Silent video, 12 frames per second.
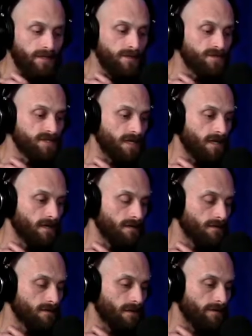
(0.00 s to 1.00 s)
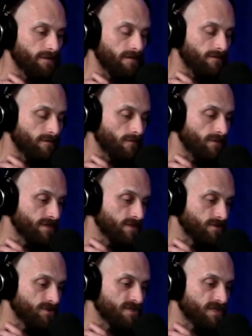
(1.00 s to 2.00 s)
do say I think the
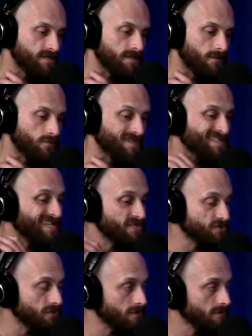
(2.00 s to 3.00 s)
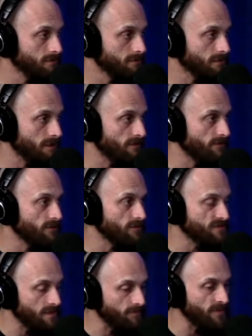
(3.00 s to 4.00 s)
research says that retention, like yeah. if you're
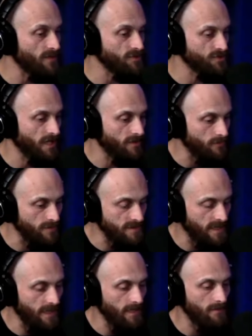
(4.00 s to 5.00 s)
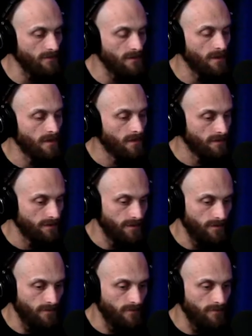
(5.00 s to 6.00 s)
something you're trying to retain or you
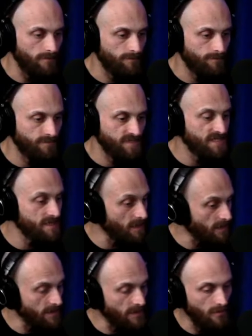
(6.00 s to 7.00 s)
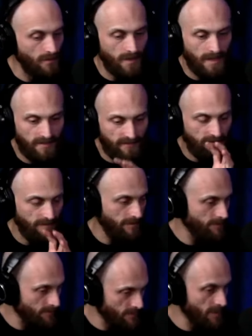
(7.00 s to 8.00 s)
know study or kind of
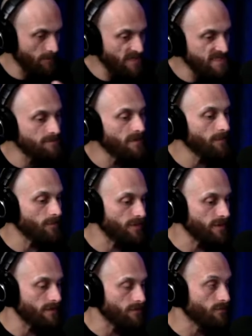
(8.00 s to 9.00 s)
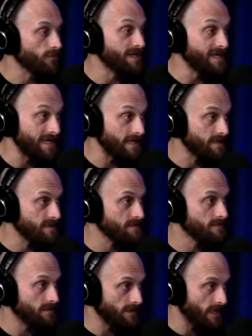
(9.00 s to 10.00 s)
commit to memory, you know, reading it,
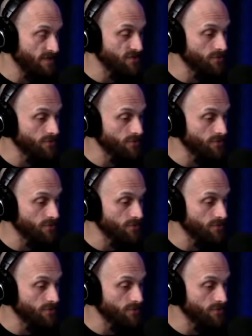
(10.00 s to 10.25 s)
yeah. like actually